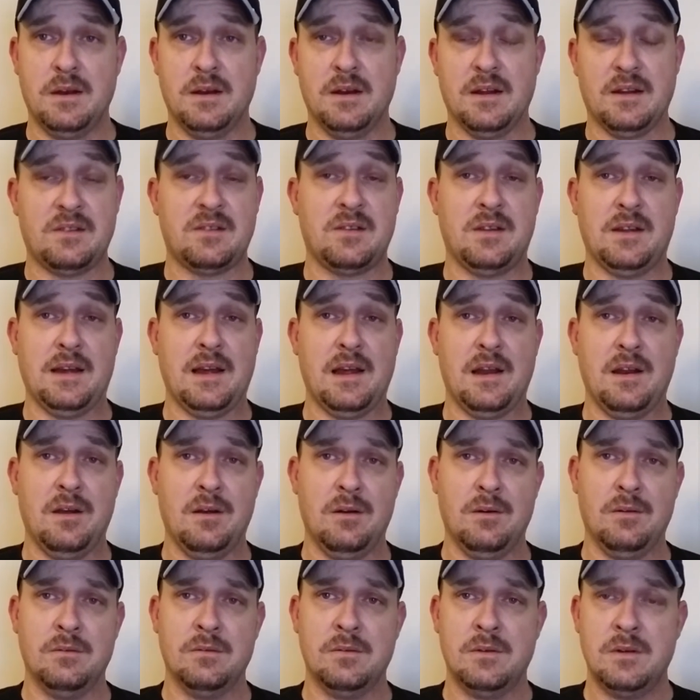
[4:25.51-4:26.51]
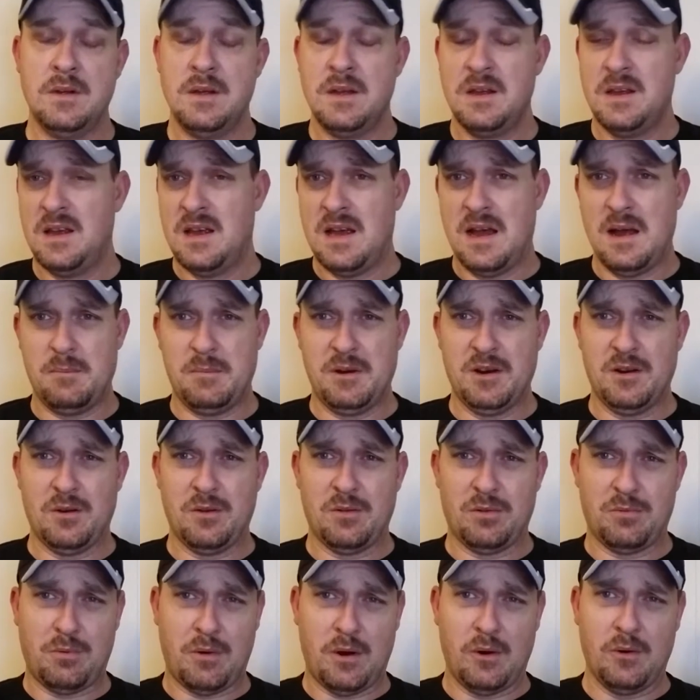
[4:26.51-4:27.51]
Next thing I know, I'm
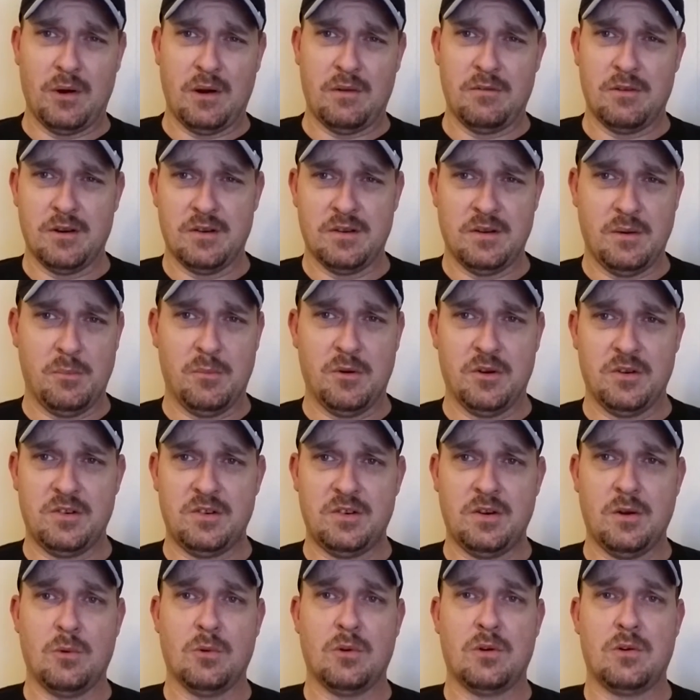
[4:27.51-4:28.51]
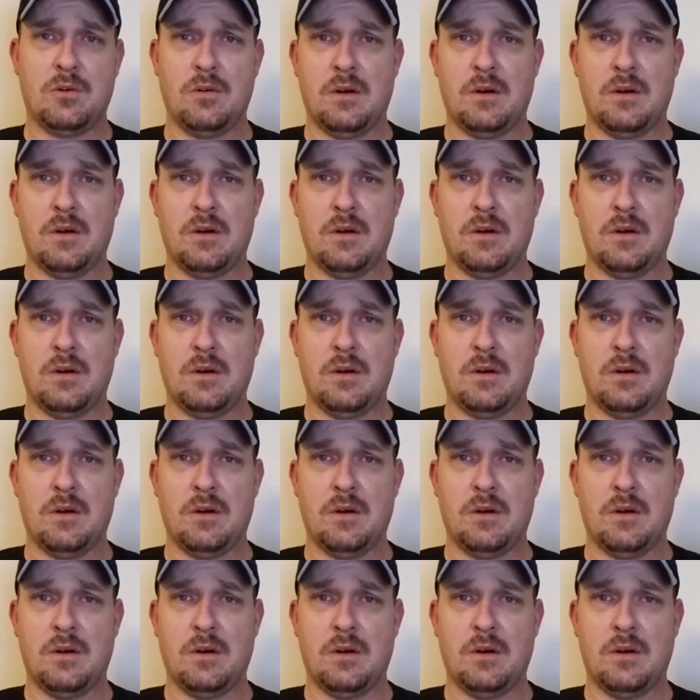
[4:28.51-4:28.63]
either thrown over someone's shoulder